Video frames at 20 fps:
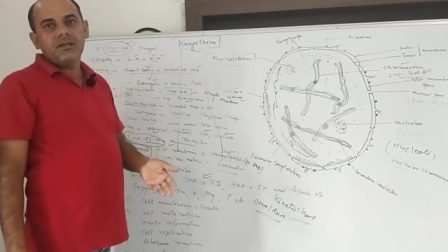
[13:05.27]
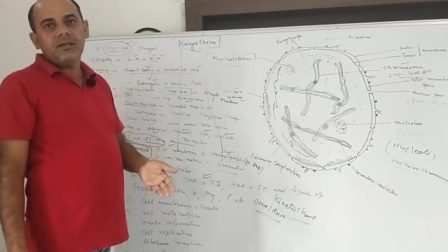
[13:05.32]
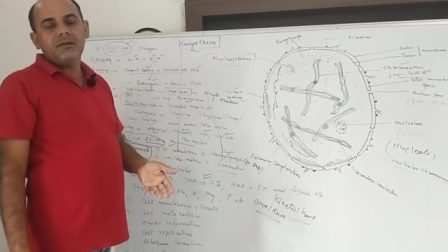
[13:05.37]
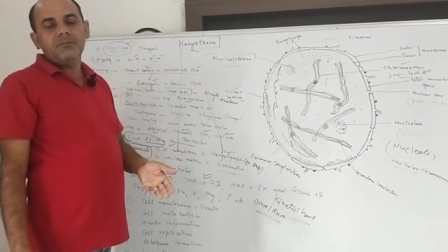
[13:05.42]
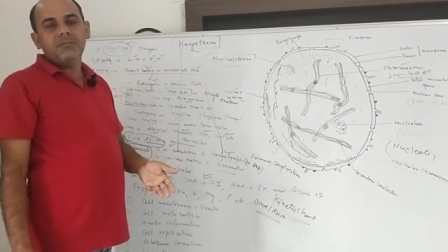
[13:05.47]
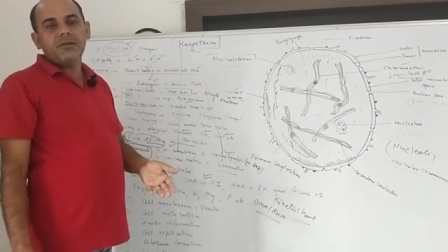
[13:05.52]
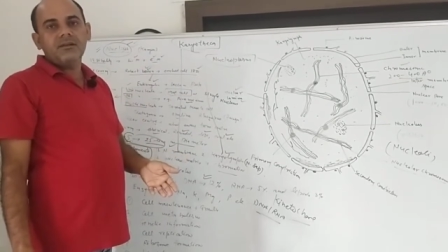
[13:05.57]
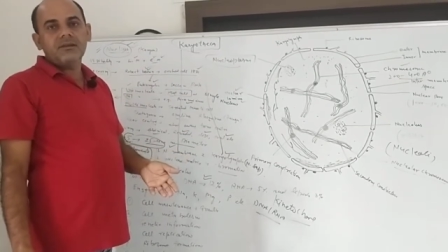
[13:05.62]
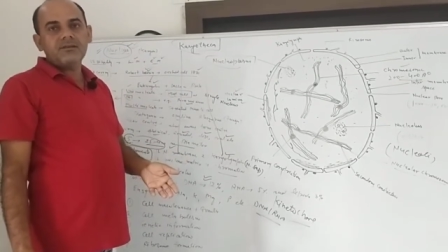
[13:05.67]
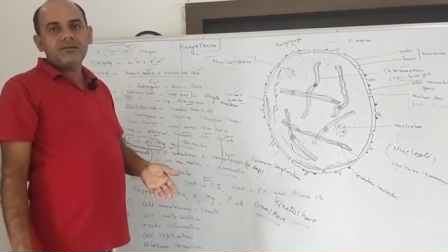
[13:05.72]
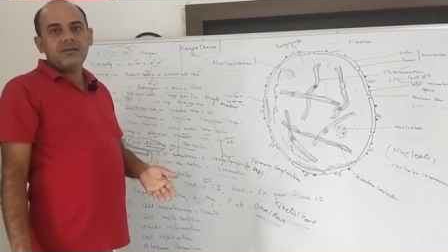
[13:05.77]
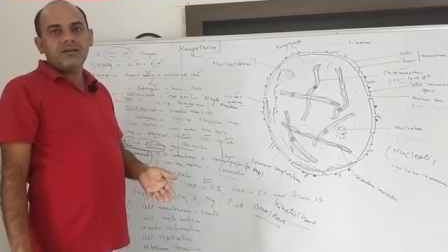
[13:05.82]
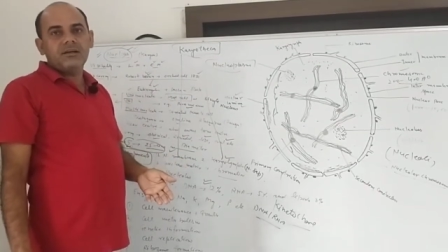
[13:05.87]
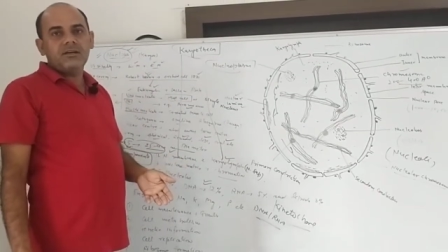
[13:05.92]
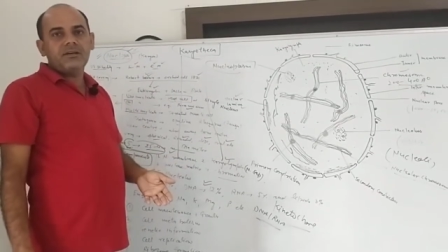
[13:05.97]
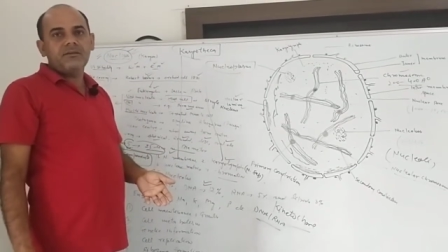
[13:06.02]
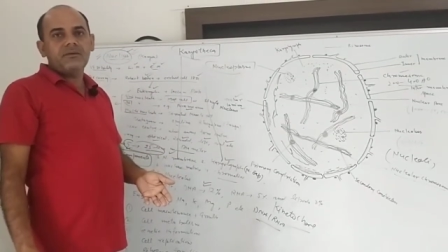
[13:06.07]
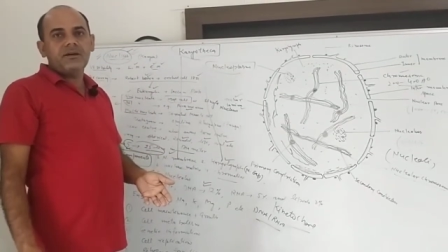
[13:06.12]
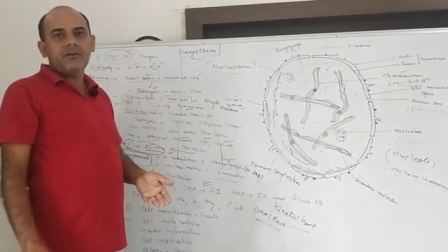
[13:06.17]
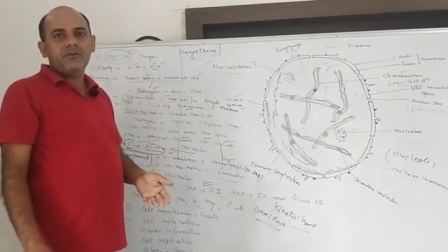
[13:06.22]
A mother cell
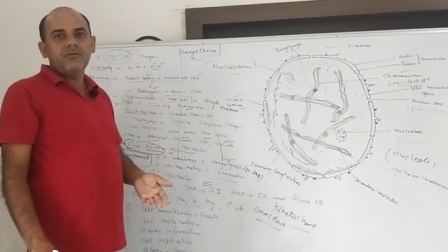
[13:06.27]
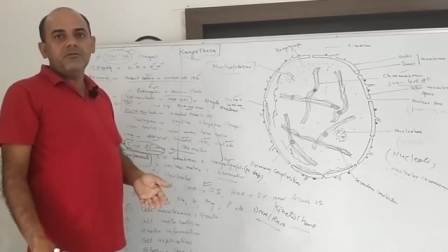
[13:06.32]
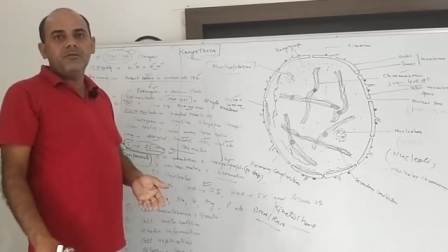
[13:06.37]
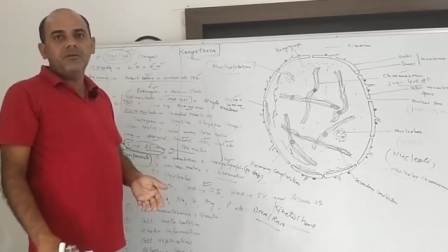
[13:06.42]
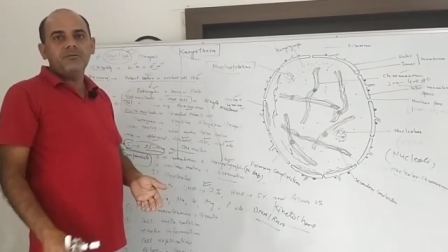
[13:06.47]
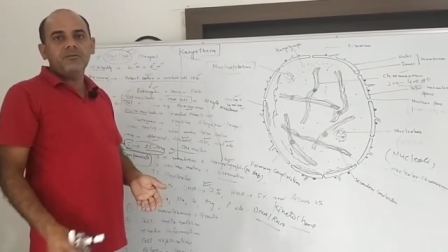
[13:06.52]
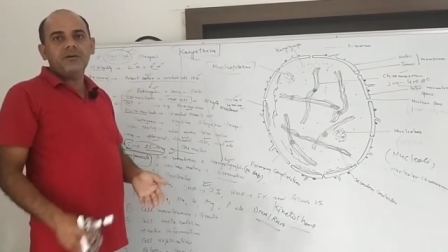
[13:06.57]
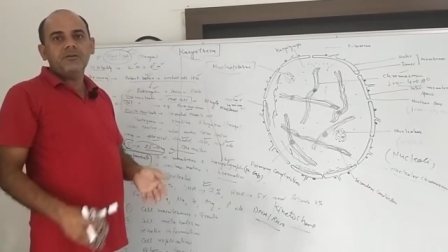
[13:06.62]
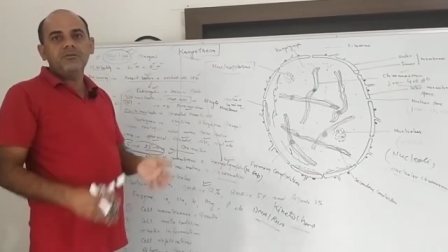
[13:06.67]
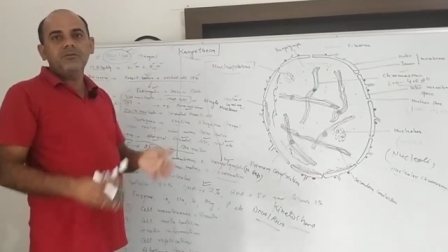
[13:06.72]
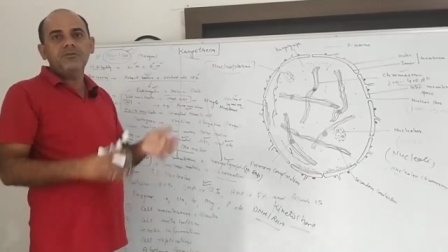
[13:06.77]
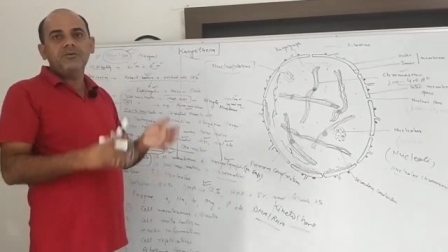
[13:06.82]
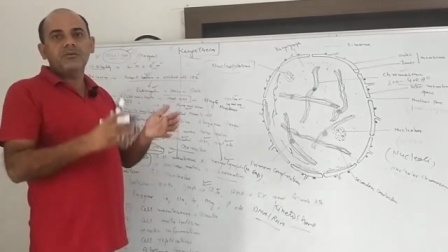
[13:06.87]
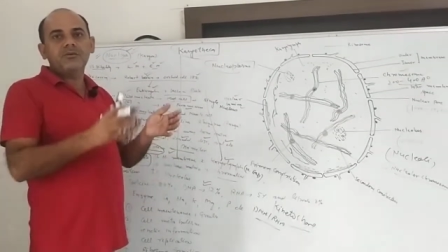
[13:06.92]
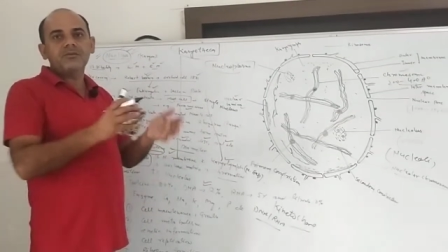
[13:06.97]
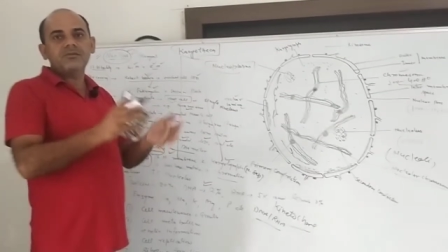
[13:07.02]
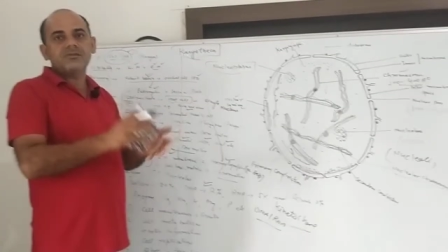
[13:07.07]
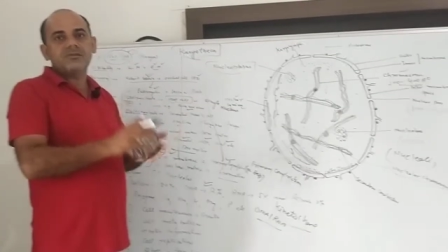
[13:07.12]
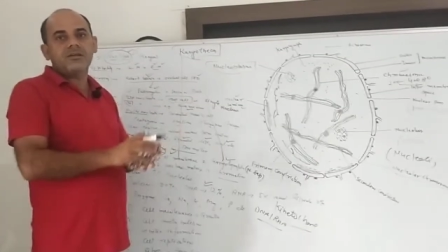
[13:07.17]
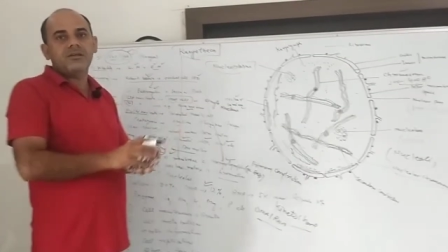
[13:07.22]
divide to form the two
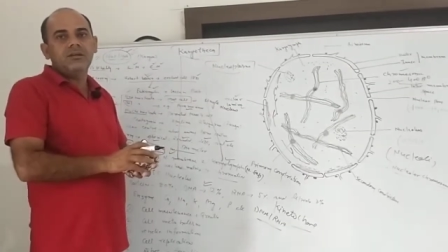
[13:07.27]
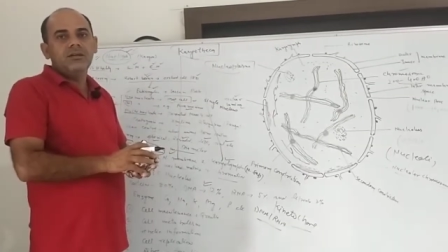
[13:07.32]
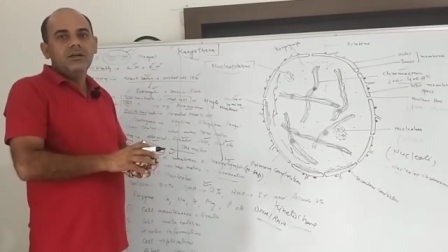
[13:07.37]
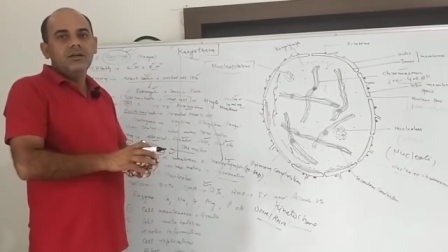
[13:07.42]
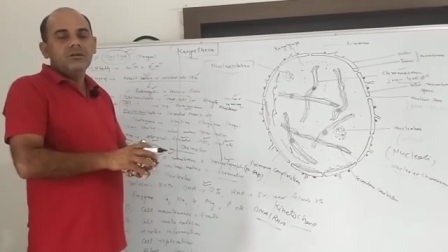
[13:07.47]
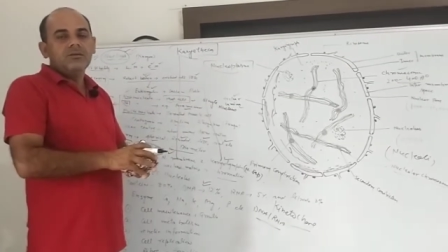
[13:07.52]
daughter cell.